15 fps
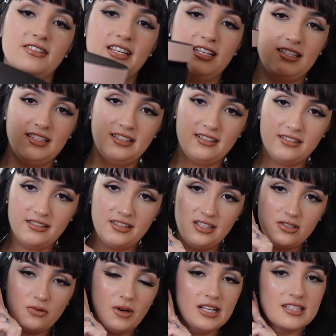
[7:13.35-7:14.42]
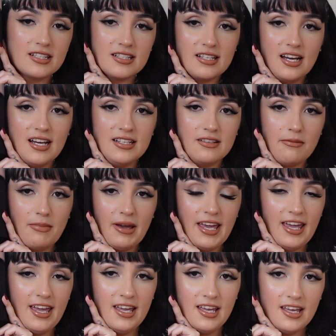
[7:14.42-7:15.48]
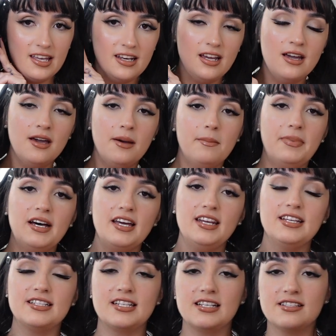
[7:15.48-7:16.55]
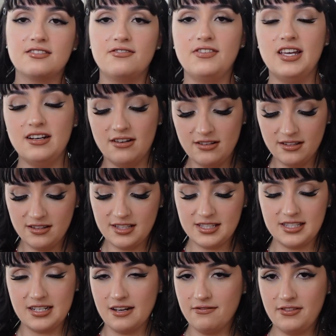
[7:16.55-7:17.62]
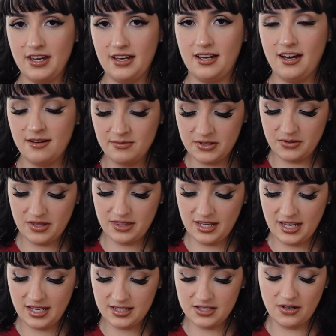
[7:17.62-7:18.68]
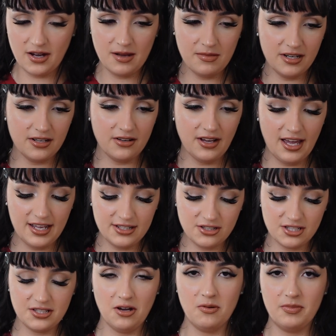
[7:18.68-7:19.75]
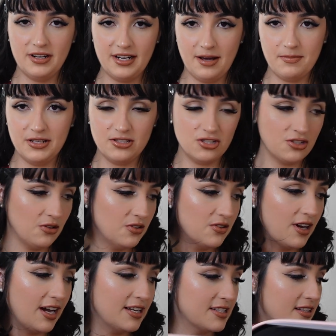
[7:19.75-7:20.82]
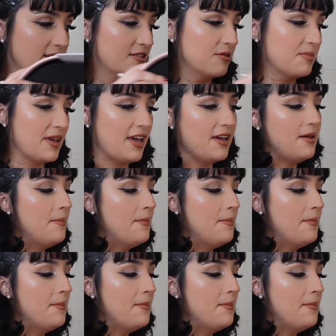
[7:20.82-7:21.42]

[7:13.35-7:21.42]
It's literally twice the size of my head, but it does fit all of the stuff that comes with it. So I'm gonna go ahead and just open it up and show you guys a little bit.